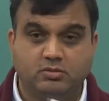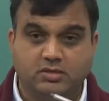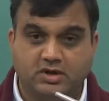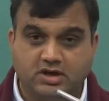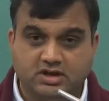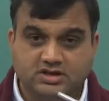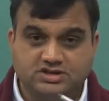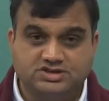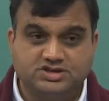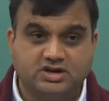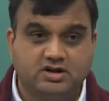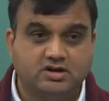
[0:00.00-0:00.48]

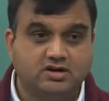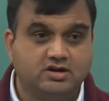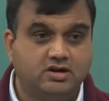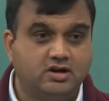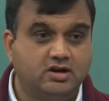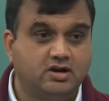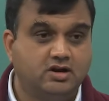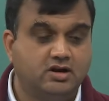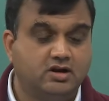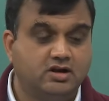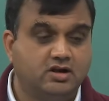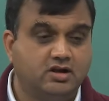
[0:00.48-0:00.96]
in
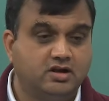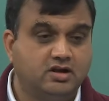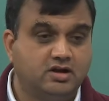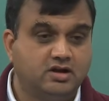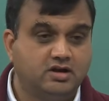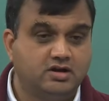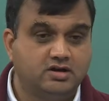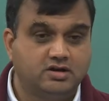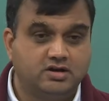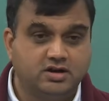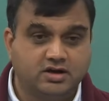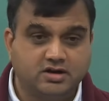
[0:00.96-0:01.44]
general,
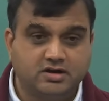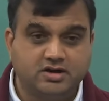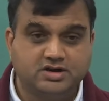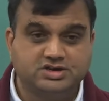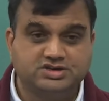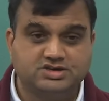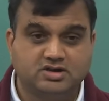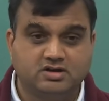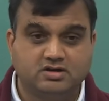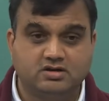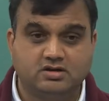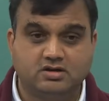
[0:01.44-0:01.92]

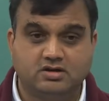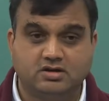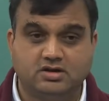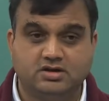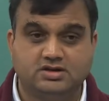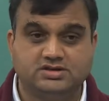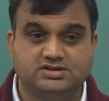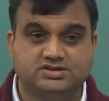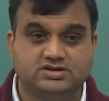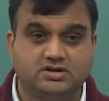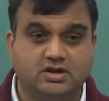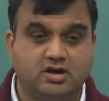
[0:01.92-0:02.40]
integration
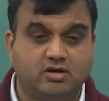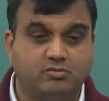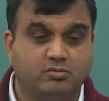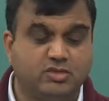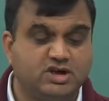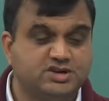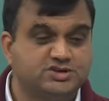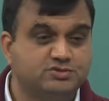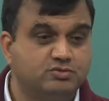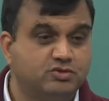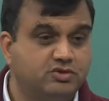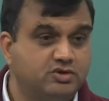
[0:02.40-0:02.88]
is a
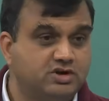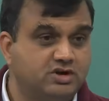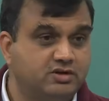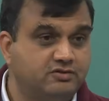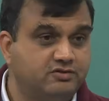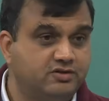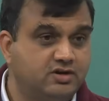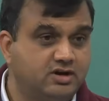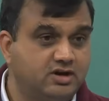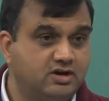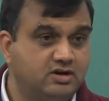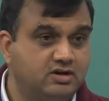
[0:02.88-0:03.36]
much more
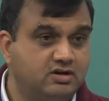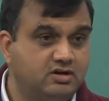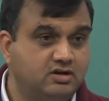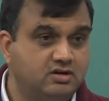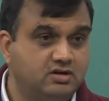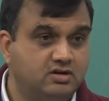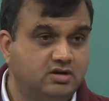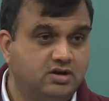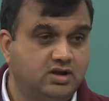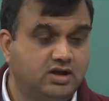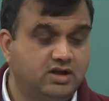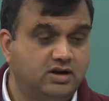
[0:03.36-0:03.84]
difficult
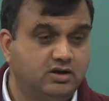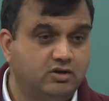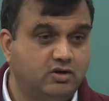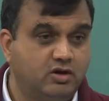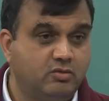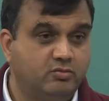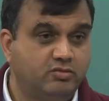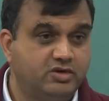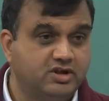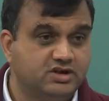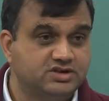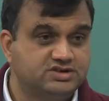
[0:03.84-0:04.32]
and
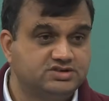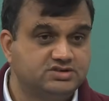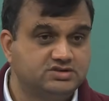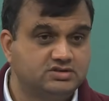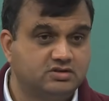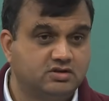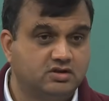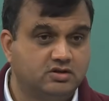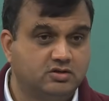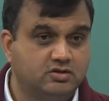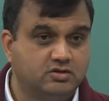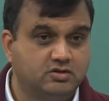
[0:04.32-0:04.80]
complex,
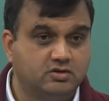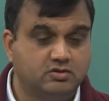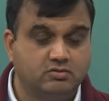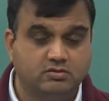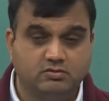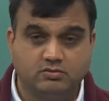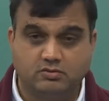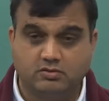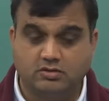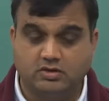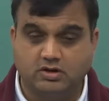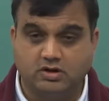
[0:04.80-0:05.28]

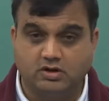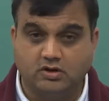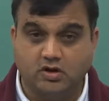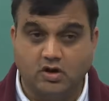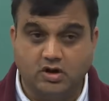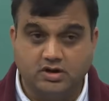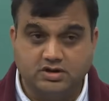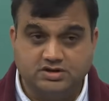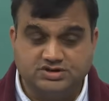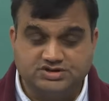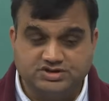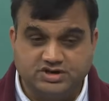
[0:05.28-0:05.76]

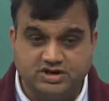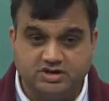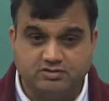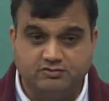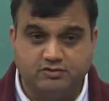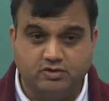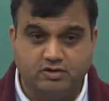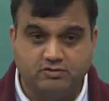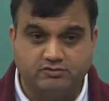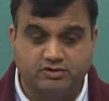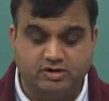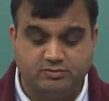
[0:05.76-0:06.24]

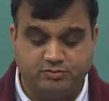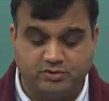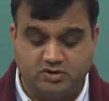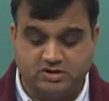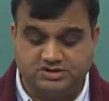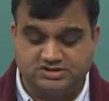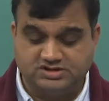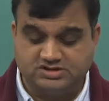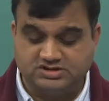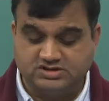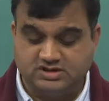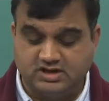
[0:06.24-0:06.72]
non-straightforward
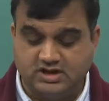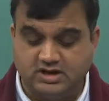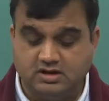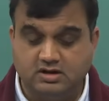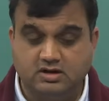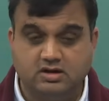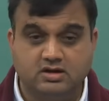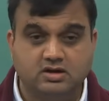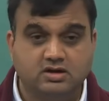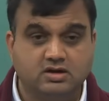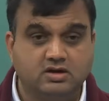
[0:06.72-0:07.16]
process than